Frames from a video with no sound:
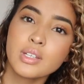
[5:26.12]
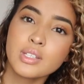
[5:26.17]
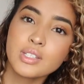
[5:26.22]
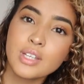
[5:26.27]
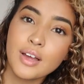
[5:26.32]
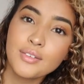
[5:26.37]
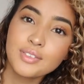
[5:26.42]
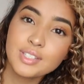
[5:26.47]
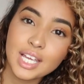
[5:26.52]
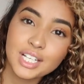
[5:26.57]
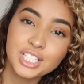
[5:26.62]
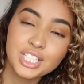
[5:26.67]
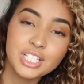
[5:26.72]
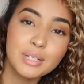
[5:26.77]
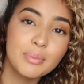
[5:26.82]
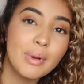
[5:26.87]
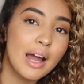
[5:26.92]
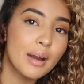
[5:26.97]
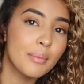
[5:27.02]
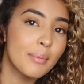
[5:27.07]
So I've sectioned
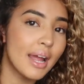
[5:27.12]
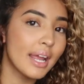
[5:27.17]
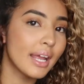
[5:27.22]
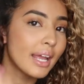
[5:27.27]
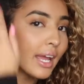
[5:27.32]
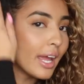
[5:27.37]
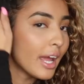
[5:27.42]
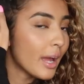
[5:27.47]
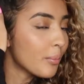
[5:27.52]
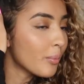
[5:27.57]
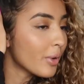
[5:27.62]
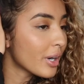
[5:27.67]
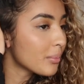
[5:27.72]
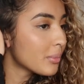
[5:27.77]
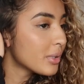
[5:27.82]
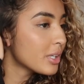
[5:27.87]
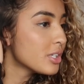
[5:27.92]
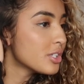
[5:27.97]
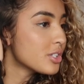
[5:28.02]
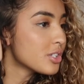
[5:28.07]
a part of my hair and what
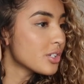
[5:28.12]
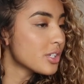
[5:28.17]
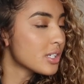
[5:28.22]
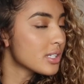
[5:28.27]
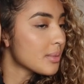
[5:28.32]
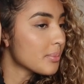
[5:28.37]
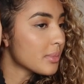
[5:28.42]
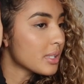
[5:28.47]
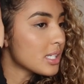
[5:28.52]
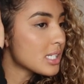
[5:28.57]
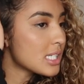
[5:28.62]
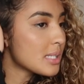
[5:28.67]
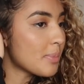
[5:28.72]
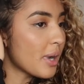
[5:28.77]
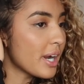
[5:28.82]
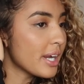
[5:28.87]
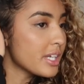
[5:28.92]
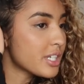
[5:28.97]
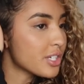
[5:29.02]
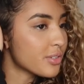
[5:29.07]
I'm going to do is I'm going to
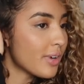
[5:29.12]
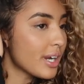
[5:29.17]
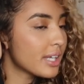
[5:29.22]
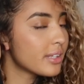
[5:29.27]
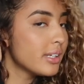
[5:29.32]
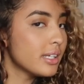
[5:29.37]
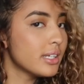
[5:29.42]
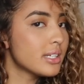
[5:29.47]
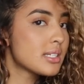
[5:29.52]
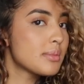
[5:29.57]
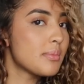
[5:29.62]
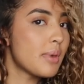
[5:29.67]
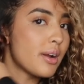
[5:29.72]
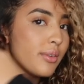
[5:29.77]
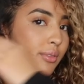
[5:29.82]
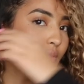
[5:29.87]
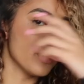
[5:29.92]
spray it directly into my